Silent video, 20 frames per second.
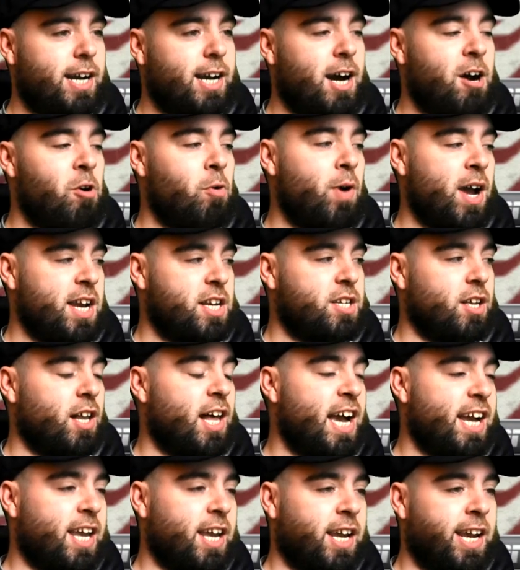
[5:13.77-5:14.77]
I can't wait
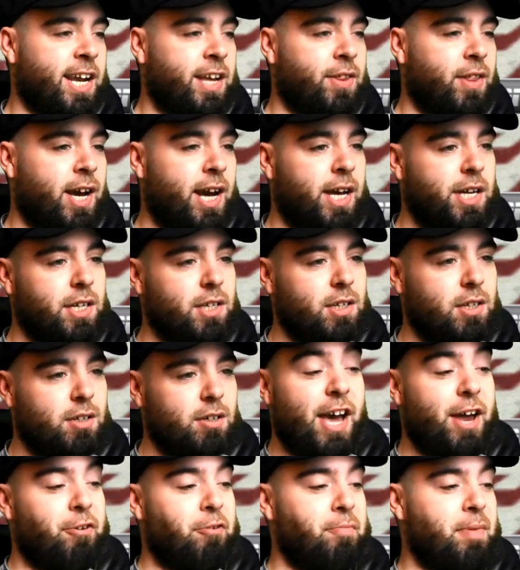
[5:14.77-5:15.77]
till I can get that.
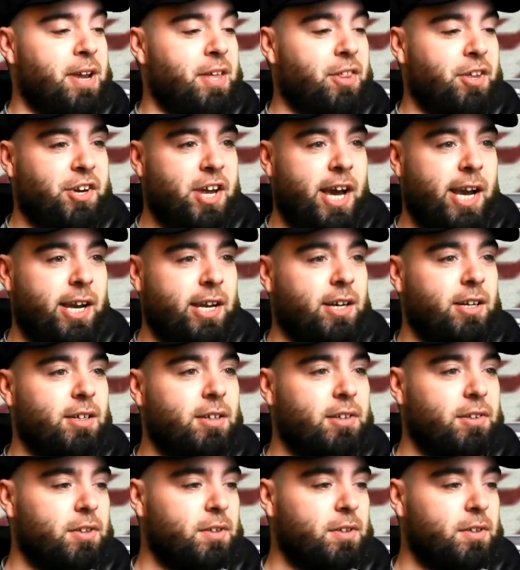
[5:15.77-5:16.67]
That'll be the day.